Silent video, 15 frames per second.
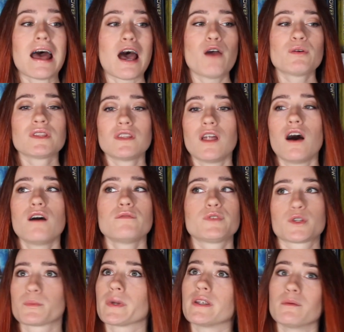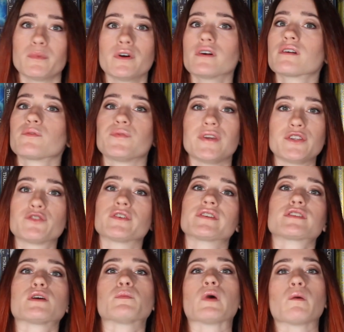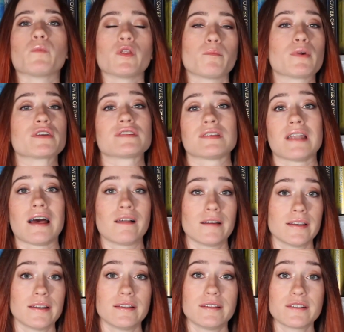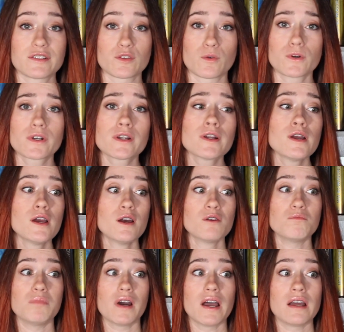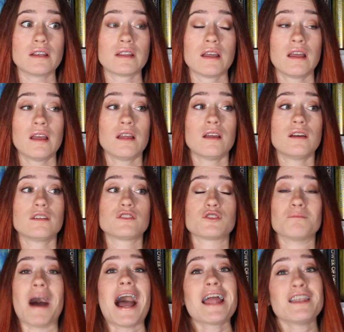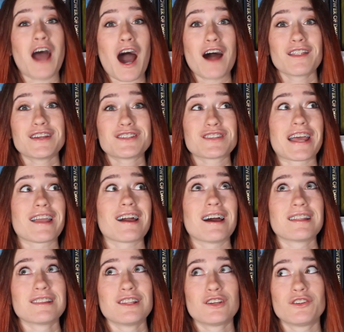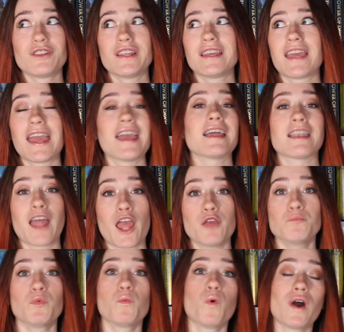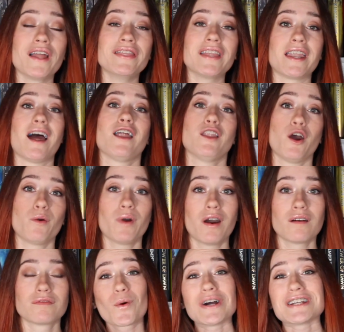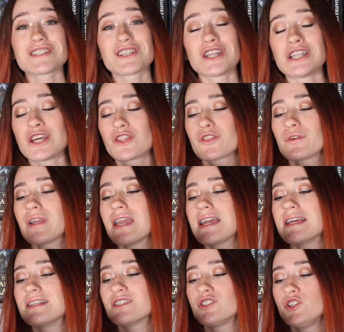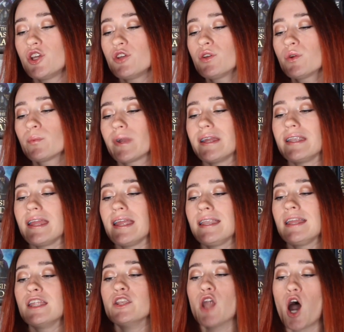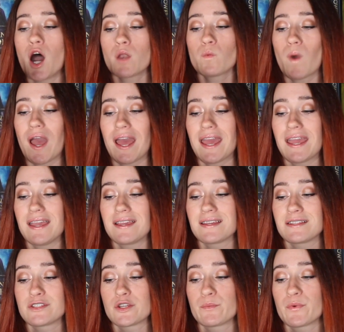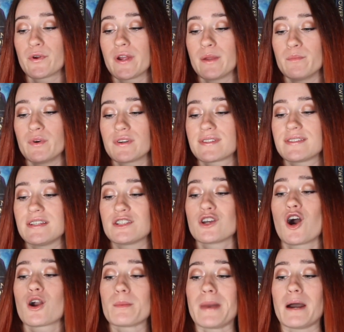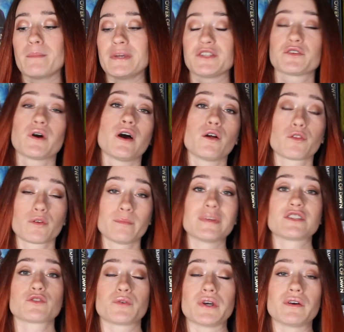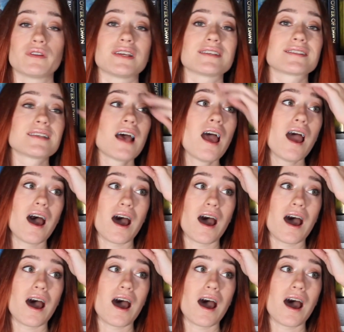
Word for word: I would love to read a book featuring someone with a personality disorder, but to my knowledge, like, I literally can't name one that I know of. Question 3 is, do you read any non-YA contemporary books that talk about mental health or mental illness?